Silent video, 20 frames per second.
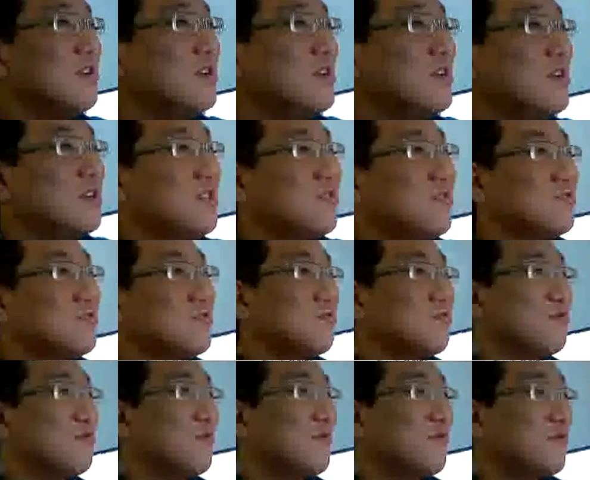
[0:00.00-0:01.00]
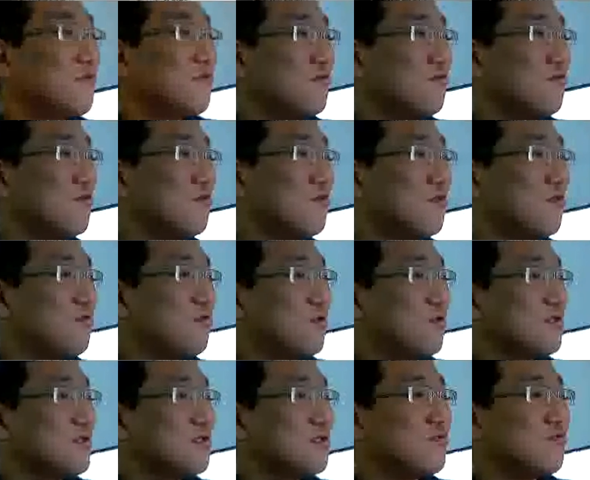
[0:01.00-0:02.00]
And also if you
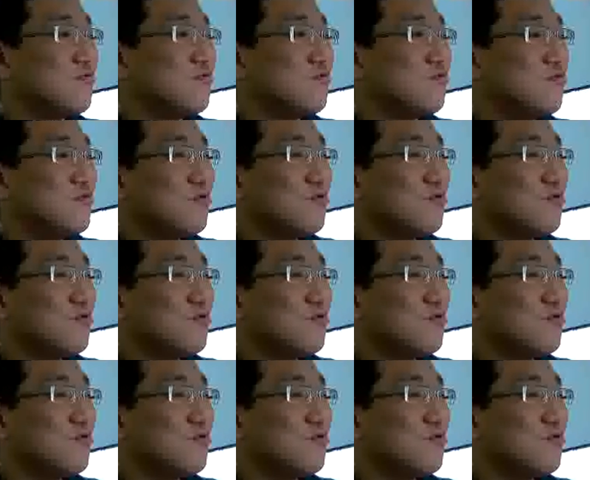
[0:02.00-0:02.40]
want to